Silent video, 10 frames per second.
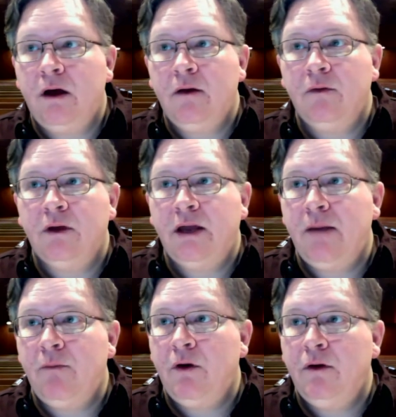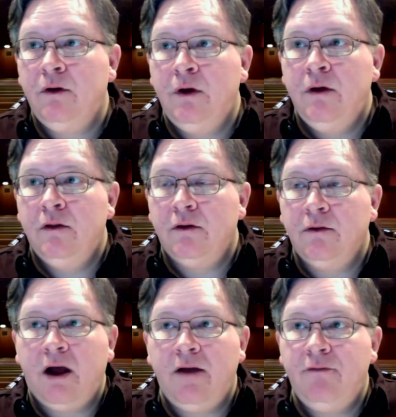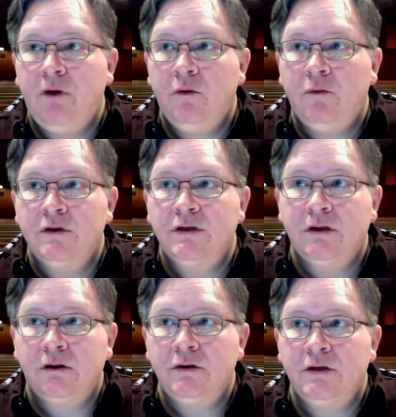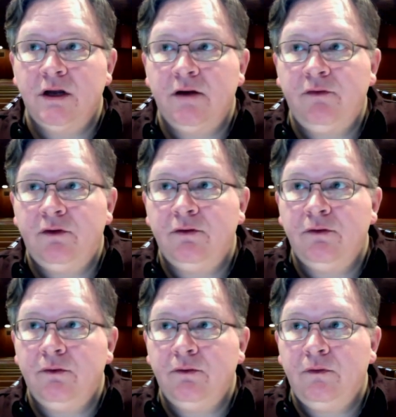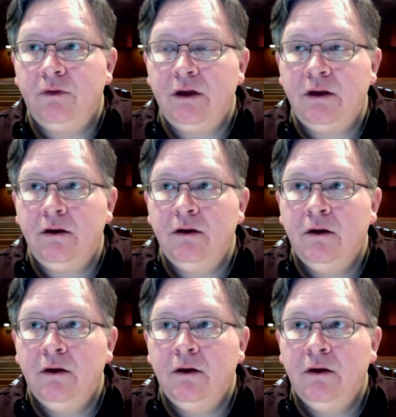the camera. The iPhone was close enough to the